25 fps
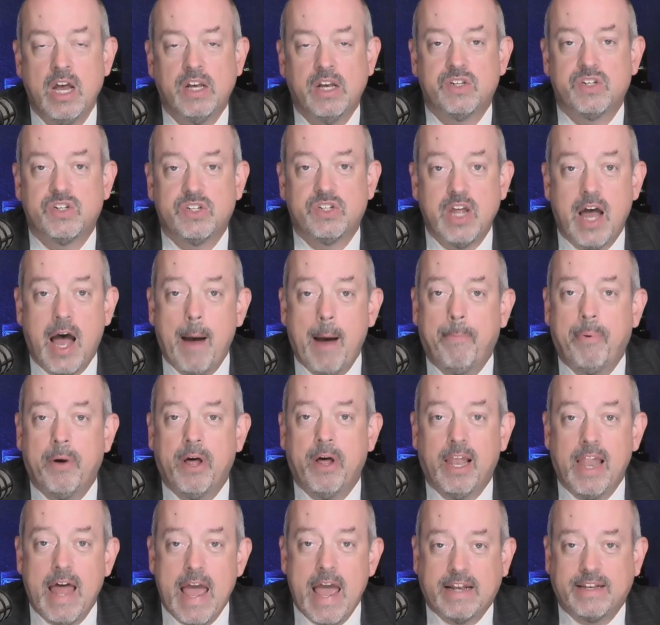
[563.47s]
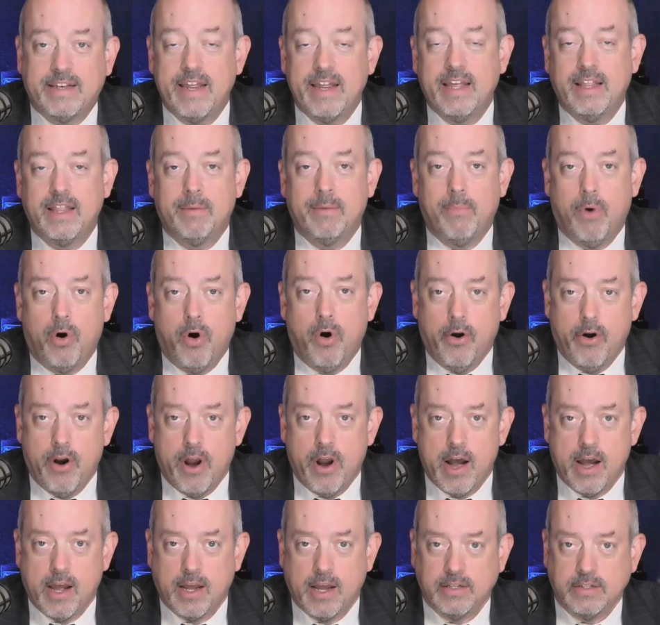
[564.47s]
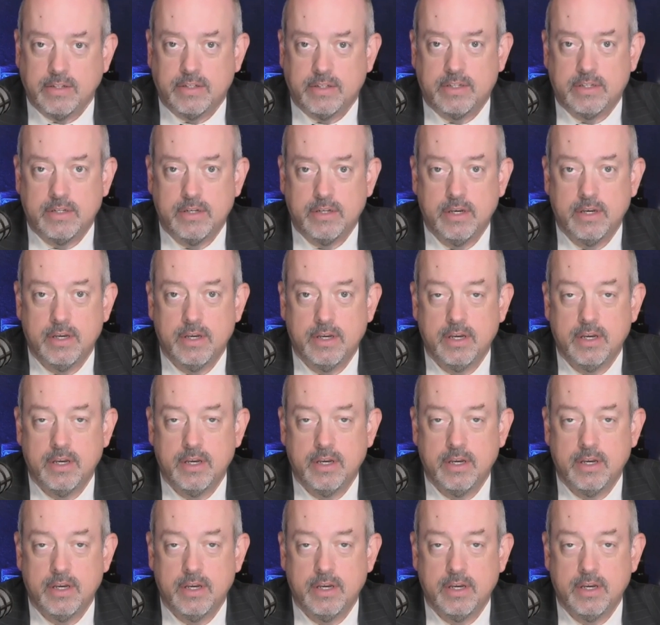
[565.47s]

Stop electing the morons.